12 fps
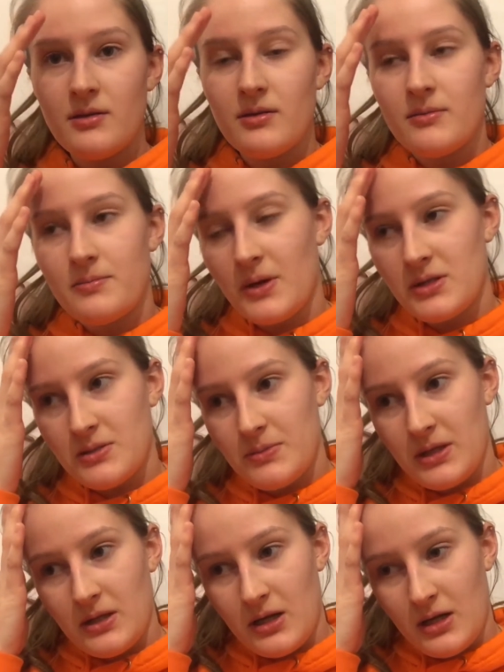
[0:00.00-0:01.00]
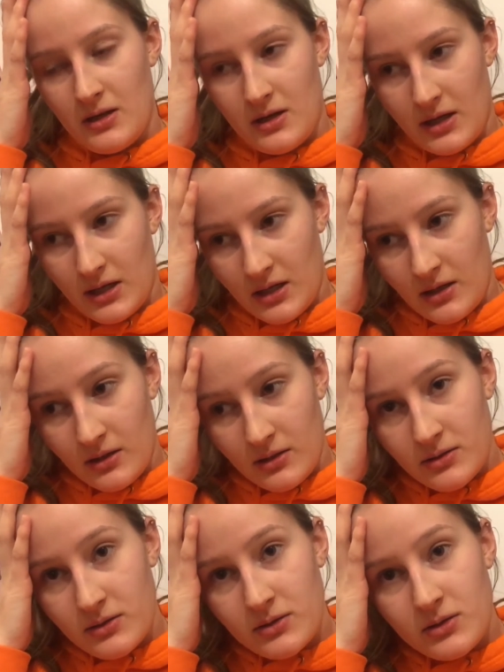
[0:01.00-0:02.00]
possibility that I can
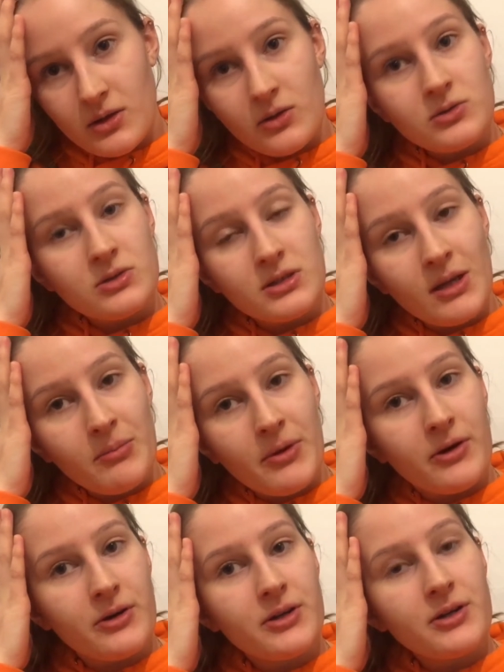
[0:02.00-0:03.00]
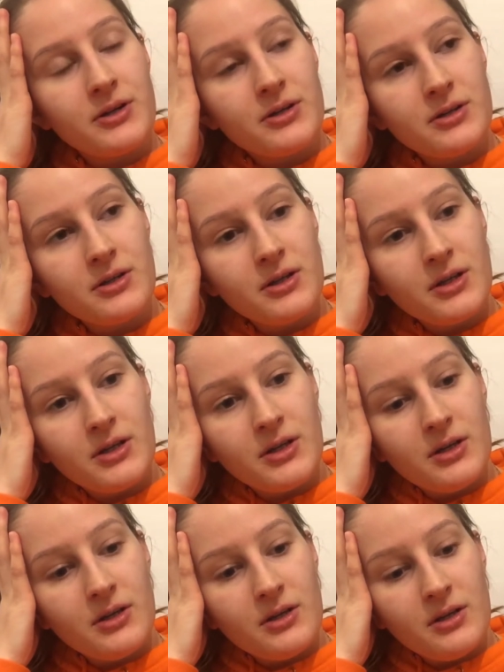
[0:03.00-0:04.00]
go to Denmark
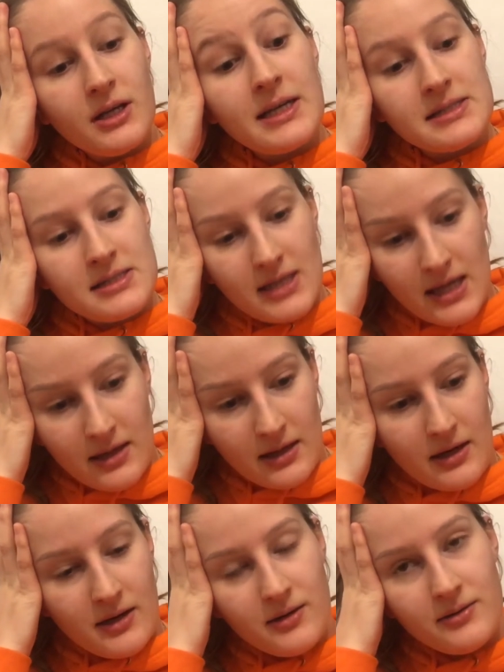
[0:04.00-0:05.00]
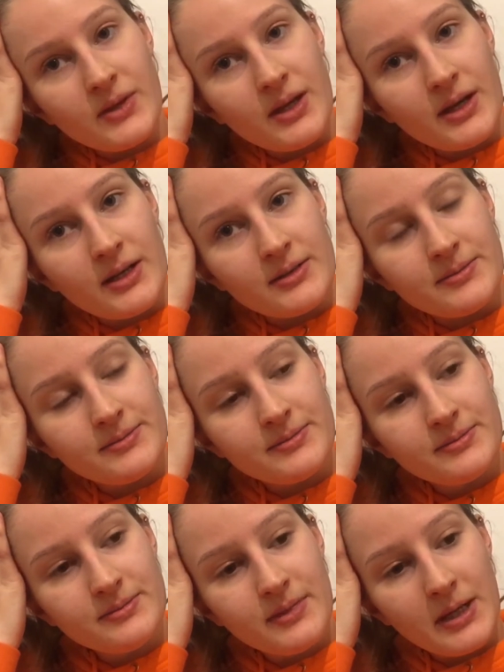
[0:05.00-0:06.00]
and stay there. Yeah,
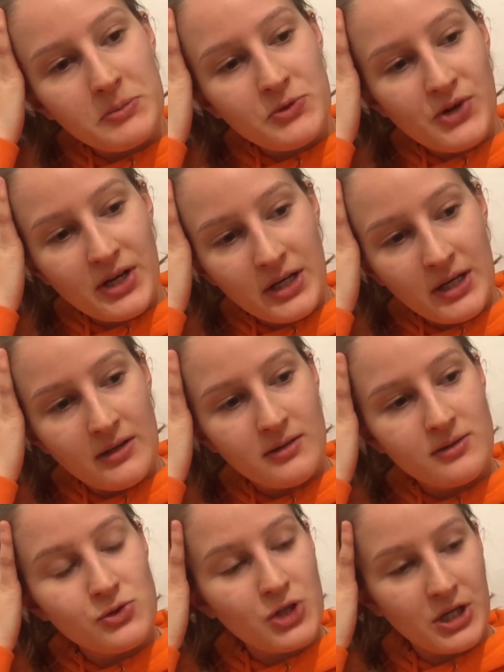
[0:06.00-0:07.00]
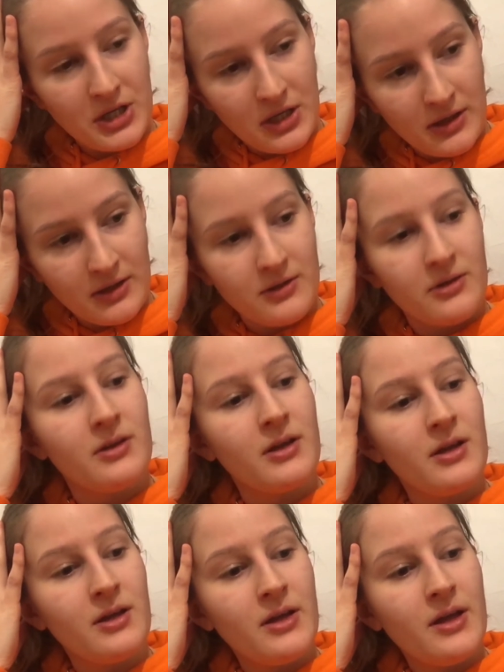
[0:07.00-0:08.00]
I'm dreading checking
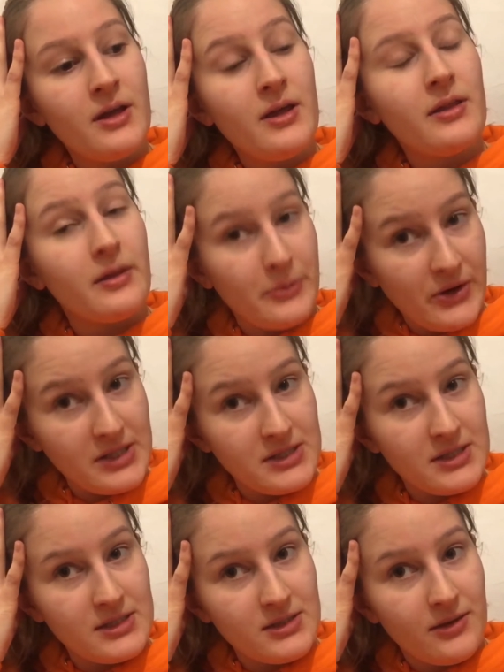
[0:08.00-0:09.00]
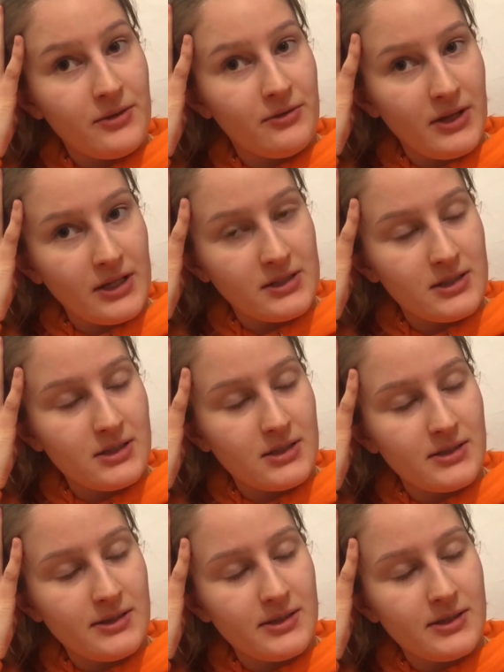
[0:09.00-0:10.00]
the prices of the flights,
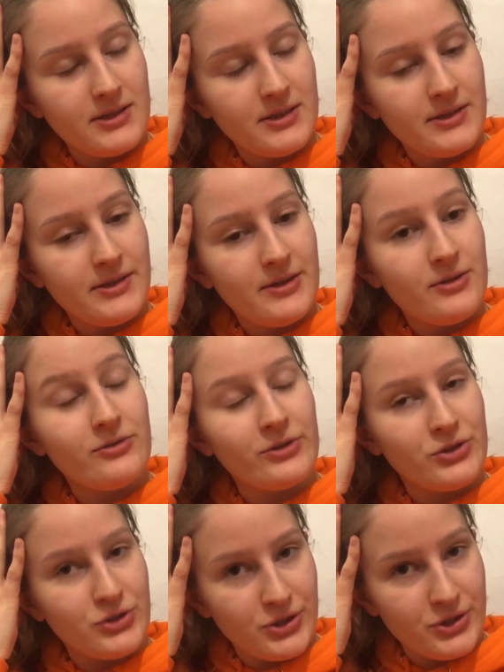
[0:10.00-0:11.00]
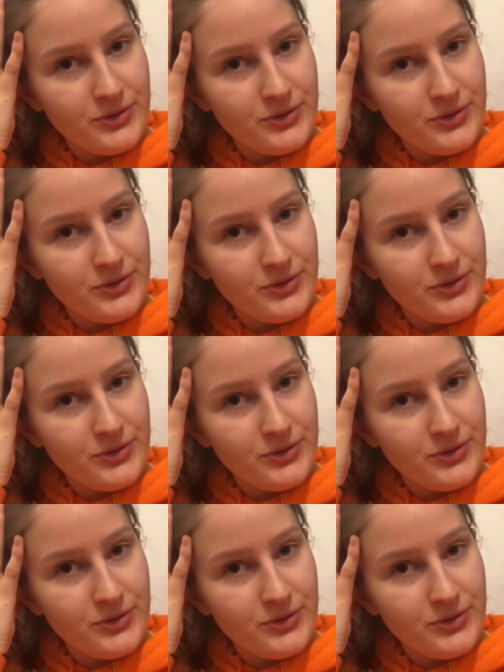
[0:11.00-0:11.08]
for sure.